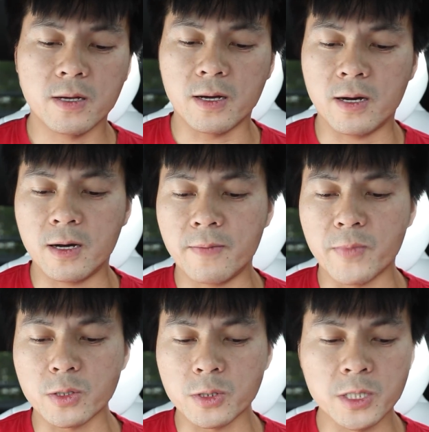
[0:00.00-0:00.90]

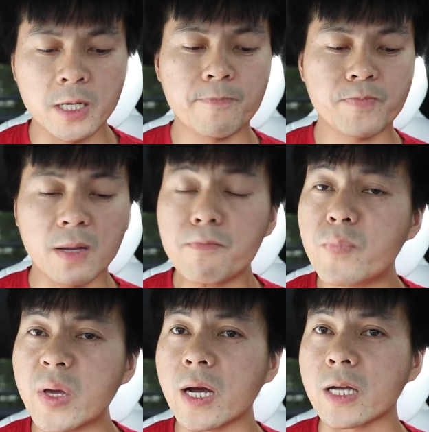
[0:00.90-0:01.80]
But you see,
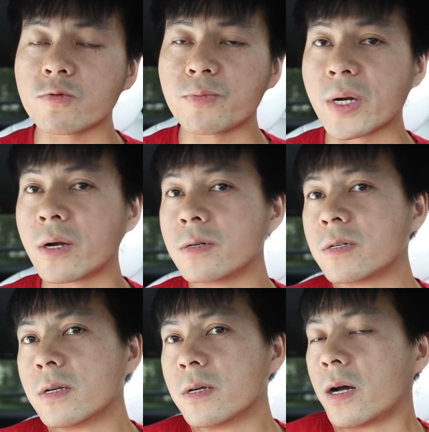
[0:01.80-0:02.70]
big ass repair.
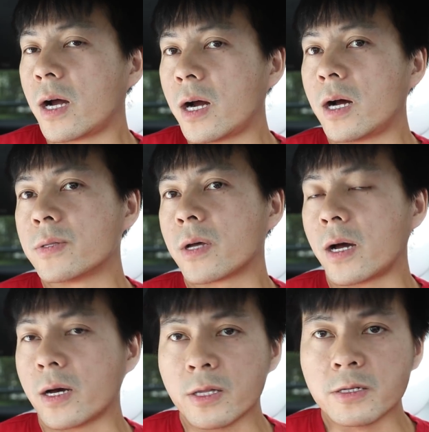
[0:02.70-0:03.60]
And
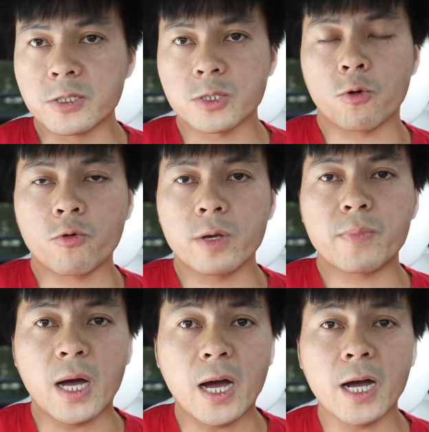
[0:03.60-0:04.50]
a little story
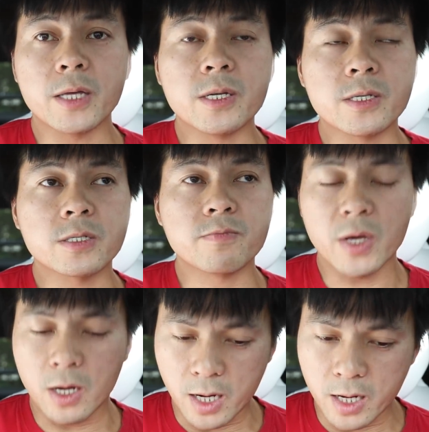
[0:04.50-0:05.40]
behind this,
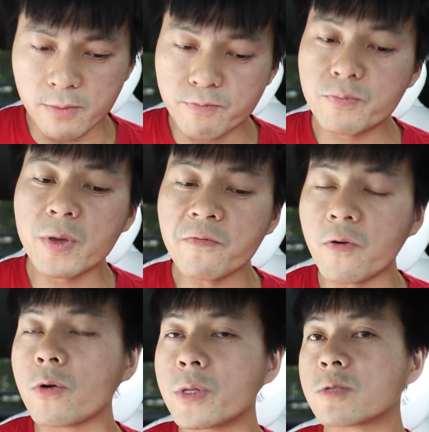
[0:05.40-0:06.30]

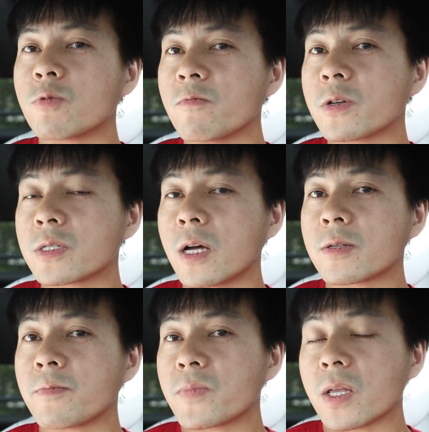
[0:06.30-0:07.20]
before this one, was that,